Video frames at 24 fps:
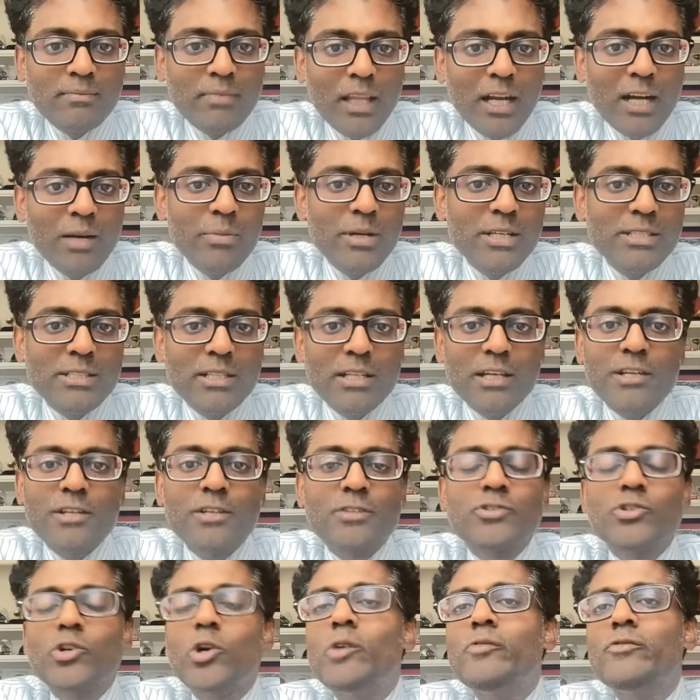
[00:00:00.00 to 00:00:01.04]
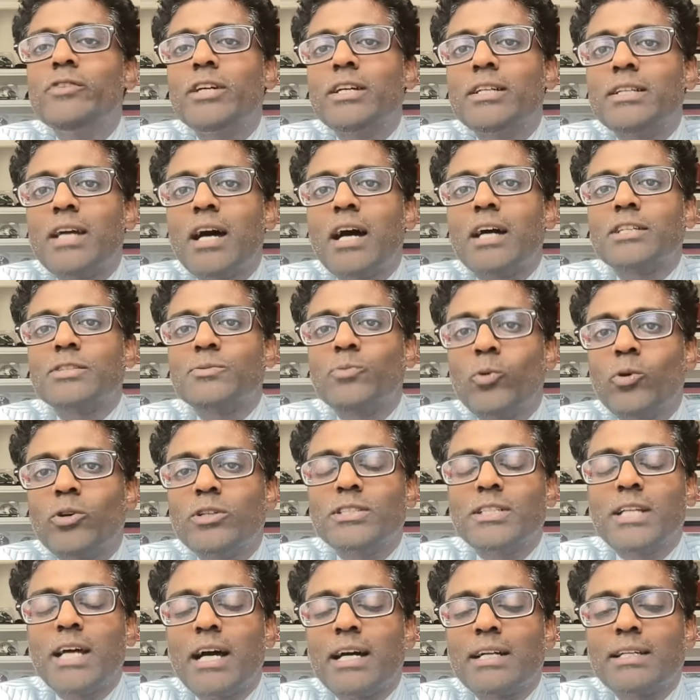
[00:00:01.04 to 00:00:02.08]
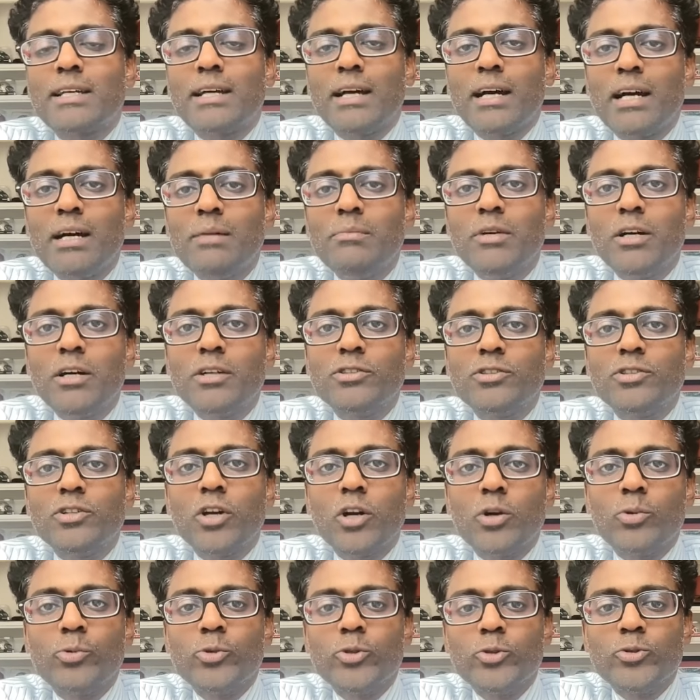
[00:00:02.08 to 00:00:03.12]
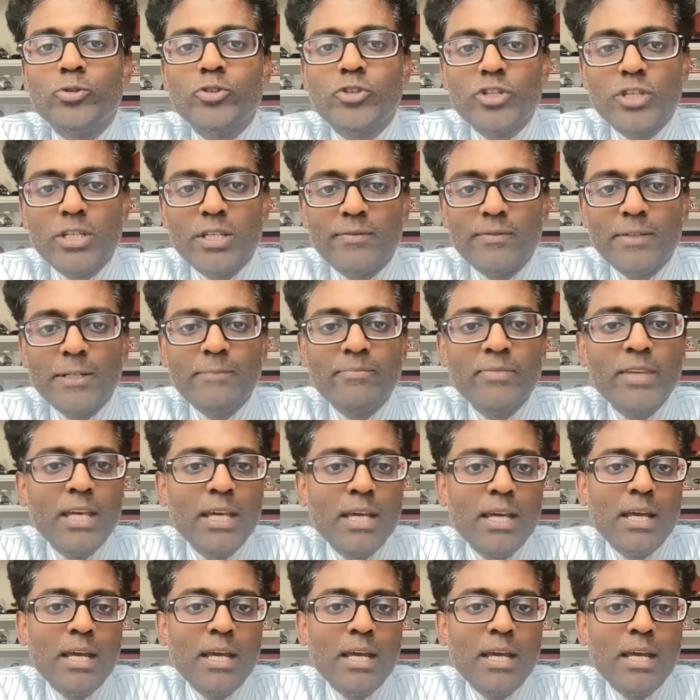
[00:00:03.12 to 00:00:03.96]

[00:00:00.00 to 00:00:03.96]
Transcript: Our best selections are over at docsports.com under Arun Shiva.